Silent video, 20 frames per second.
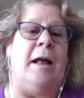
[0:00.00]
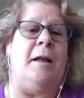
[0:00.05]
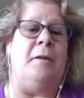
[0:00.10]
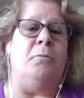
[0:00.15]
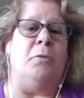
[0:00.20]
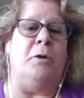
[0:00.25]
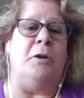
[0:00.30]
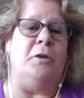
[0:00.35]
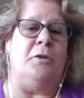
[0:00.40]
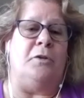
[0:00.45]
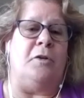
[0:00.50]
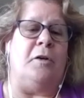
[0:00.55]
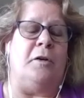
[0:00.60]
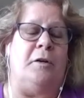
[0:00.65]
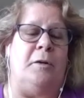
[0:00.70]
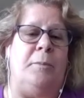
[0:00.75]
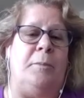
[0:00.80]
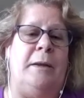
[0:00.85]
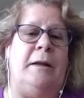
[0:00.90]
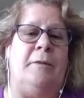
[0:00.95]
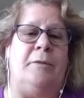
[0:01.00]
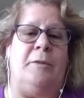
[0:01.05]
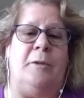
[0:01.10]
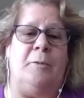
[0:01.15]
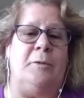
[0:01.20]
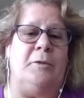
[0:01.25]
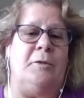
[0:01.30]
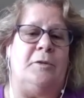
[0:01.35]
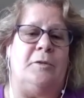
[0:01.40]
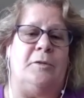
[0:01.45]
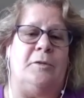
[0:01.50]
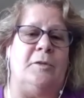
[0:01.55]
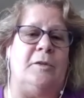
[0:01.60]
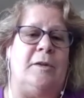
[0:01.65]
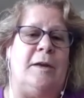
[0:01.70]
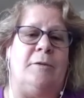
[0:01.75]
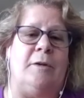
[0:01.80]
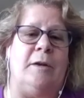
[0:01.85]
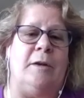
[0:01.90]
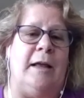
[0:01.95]
when you started to bid it, there was
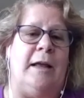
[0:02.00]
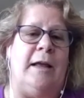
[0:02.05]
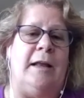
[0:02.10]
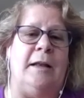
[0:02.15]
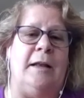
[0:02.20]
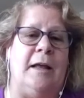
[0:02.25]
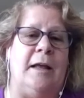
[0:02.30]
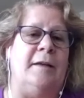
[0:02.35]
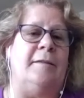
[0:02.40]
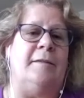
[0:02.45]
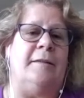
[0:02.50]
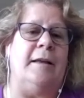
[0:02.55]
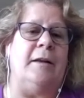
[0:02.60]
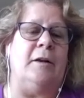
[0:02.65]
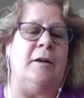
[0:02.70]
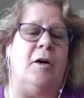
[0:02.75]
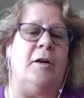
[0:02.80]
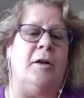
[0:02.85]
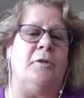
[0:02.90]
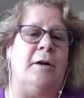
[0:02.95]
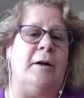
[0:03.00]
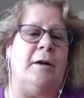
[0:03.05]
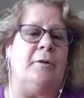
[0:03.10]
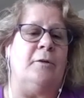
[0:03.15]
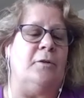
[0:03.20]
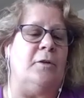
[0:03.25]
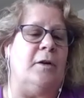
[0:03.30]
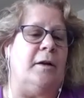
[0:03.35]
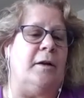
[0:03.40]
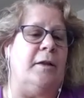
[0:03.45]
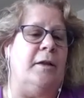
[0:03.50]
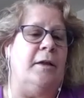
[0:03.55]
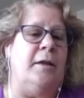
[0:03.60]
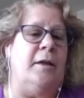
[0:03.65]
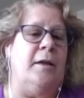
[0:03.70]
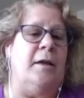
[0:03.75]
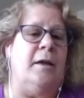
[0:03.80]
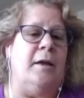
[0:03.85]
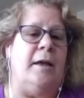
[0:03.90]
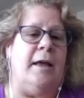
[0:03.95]
7, 8, 9, 10 contractors on it,
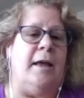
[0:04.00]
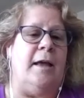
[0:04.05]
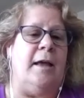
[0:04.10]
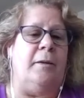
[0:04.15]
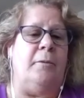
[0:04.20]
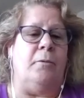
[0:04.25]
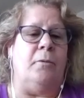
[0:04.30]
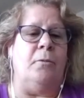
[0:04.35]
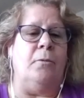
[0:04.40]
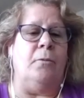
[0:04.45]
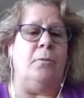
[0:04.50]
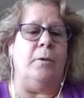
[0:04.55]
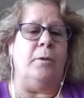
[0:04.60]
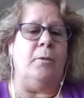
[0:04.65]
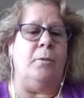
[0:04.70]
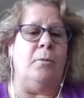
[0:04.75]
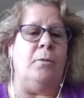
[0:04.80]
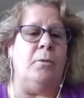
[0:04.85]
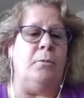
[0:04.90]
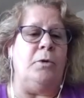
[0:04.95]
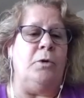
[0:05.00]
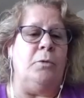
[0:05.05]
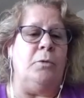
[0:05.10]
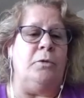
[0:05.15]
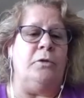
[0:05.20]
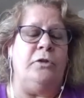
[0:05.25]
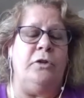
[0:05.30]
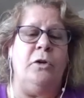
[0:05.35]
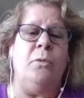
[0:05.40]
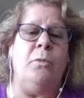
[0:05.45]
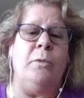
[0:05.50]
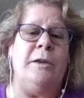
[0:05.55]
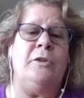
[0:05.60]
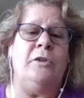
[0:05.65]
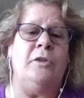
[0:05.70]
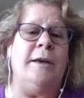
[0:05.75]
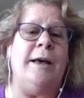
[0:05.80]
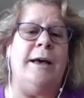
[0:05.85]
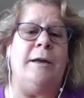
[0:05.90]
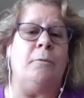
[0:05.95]
and we
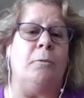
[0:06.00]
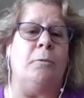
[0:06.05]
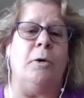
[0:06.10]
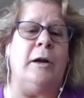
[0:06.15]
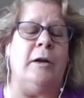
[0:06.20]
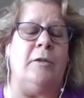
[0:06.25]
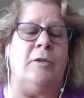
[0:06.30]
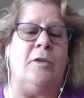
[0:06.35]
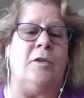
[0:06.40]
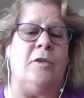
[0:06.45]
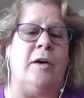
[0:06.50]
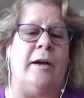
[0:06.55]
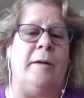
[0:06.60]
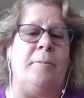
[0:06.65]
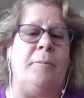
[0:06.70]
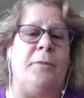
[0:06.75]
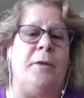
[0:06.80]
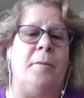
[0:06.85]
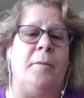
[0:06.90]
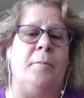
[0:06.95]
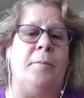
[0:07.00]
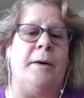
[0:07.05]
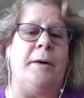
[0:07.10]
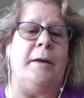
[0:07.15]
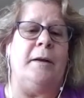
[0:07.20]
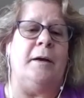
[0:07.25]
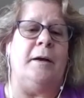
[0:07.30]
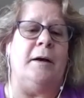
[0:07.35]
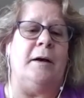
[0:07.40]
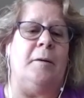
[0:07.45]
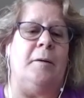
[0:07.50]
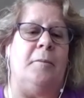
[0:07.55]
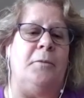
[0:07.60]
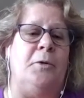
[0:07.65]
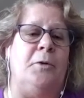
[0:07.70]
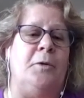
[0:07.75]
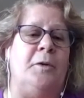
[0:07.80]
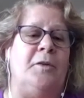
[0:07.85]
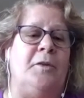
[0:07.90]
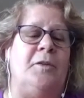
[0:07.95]
still had work at the time. But
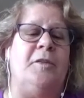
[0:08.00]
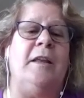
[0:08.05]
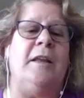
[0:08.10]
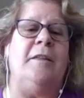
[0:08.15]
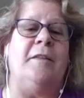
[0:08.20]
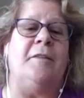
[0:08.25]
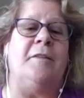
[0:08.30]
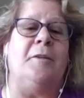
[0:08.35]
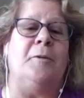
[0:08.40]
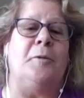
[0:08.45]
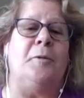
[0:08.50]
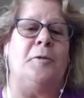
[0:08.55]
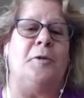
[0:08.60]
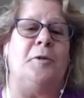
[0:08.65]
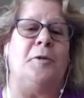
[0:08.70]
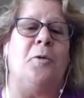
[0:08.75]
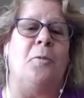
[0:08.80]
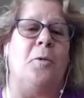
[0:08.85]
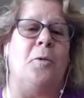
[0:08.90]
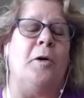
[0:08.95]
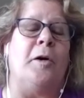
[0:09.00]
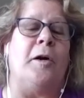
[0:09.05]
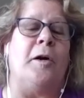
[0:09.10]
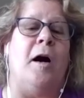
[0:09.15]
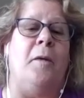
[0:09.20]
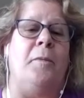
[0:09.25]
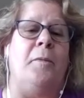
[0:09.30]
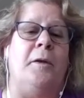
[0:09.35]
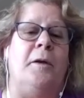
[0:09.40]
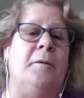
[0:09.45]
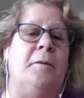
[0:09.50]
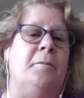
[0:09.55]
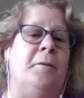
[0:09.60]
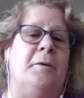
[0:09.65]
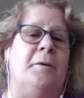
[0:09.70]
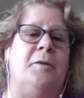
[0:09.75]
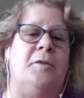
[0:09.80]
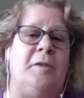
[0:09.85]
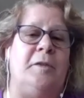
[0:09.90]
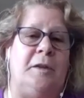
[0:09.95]
you could see that there was no work on the
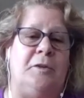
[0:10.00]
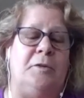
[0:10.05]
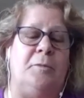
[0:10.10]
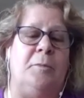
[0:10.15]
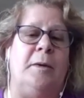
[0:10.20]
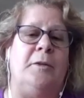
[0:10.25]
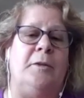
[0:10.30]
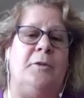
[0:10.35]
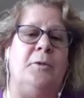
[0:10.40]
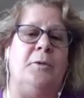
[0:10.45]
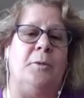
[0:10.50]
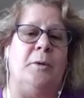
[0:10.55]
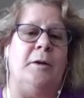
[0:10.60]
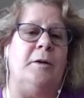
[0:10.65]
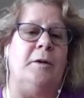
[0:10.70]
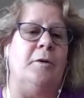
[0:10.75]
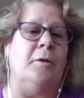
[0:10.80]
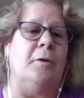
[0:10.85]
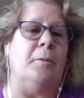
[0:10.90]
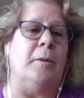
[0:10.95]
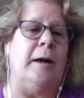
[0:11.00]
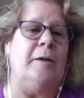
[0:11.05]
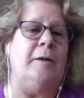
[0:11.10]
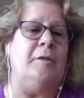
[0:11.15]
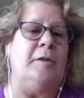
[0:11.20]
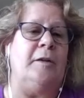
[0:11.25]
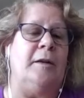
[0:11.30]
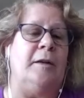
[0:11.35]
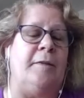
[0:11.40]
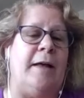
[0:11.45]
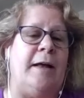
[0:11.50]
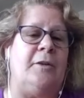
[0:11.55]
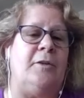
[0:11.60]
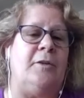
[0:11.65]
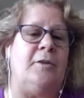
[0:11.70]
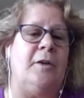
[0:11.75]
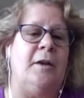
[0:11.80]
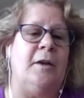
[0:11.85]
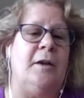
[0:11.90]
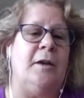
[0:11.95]
6-month to a year horizon. And
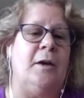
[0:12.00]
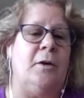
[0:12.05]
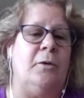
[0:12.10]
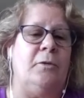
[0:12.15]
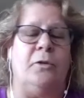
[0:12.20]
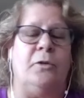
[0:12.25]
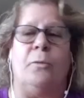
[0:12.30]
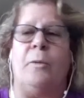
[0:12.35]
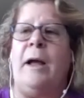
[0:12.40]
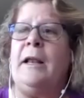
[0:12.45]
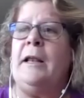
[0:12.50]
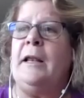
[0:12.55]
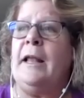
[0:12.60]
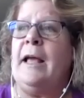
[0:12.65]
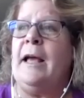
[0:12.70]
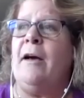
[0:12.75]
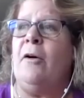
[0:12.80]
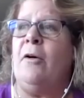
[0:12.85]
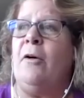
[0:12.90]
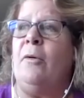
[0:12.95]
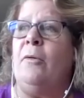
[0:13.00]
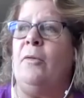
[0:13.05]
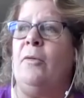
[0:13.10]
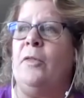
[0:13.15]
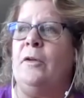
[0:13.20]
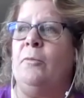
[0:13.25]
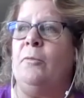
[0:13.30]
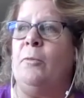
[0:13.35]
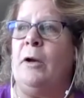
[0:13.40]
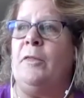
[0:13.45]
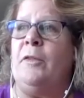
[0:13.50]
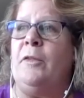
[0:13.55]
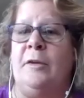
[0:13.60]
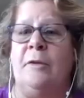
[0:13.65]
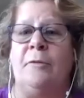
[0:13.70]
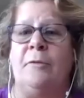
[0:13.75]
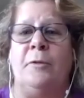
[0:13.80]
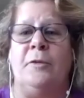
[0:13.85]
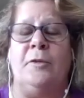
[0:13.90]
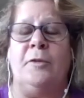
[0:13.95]
so right now, one of the
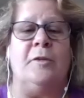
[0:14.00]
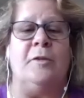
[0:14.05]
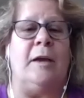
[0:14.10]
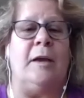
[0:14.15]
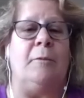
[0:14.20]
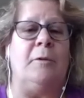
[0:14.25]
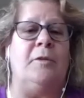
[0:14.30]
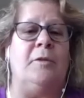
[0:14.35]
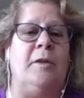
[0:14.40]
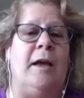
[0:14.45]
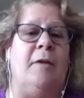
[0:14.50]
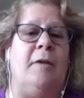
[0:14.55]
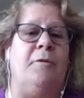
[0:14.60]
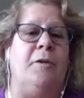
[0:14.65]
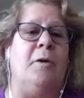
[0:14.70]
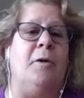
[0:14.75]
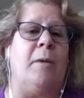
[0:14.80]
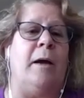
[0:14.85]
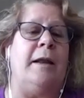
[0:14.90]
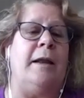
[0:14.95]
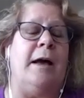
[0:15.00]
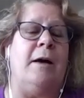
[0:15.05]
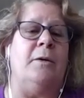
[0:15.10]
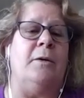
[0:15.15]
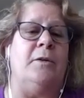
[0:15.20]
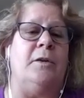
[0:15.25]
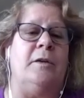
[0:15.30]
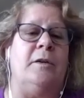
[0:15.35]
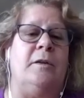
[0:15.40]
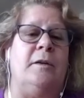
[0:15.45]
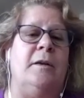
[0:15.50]
differences I would say I feel right now is it